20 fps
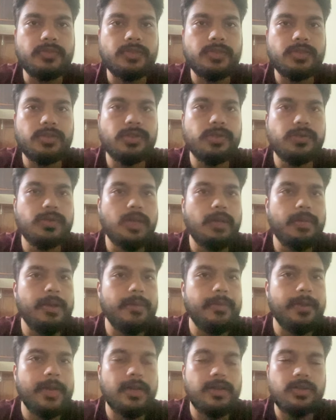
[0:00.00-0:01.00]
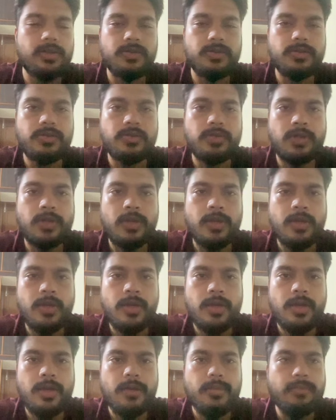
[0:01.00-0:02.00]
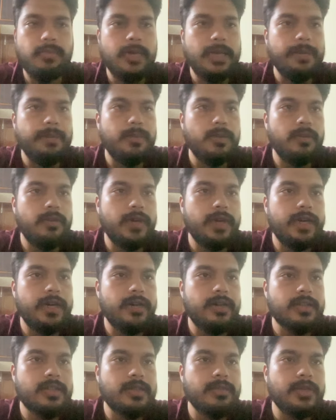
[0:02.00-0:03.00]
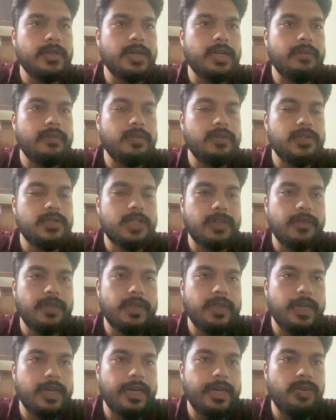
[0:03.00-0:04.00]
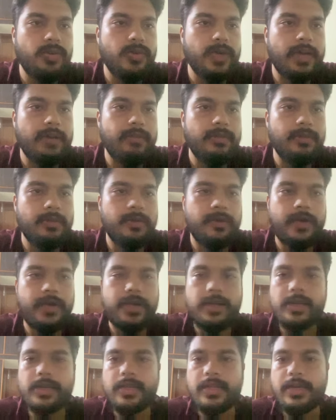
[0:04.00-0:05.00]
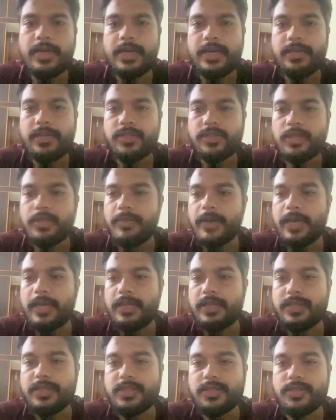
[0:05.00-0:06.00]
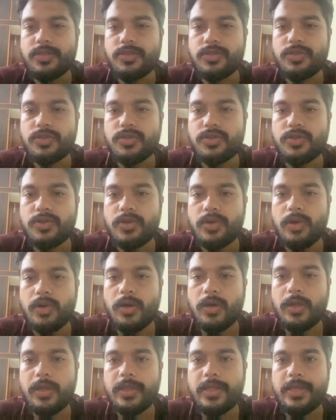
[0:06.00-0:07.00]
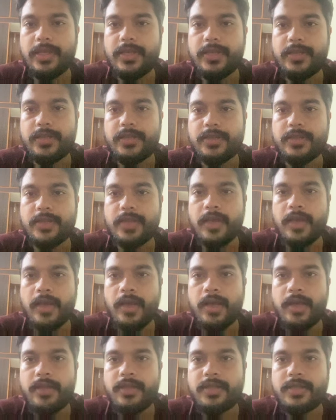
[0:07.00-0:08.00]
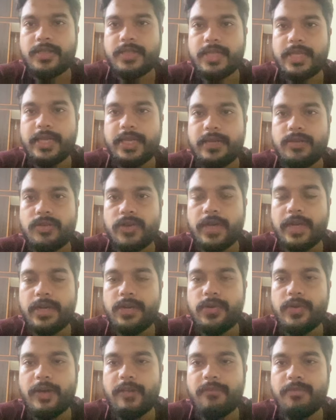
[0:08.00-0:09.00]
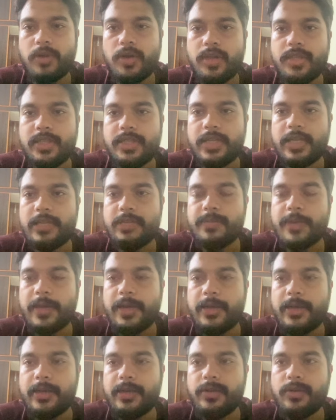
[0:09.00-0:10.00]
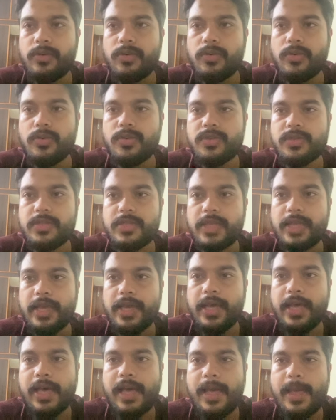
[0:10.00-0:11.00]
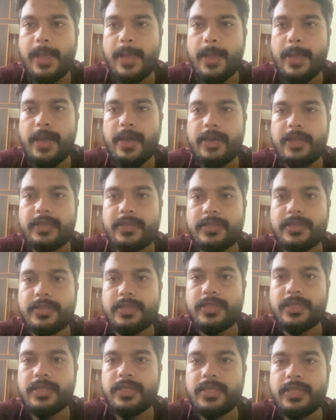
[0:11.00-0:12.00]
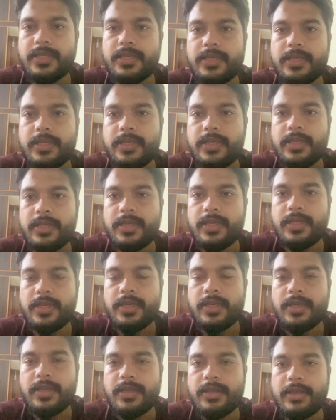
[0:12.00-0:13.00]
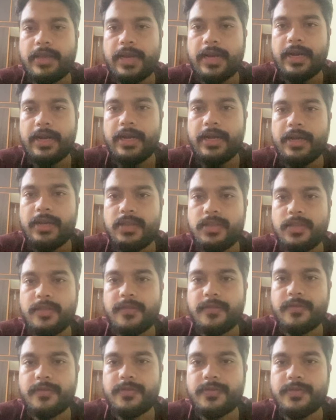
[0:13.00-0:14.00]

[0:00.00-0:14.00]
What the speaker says: So coming back to my providers, I'm gonna have to see whether I do have a provider that actually manages to store all these states. So I do have project expanded nodes, and I see that it is of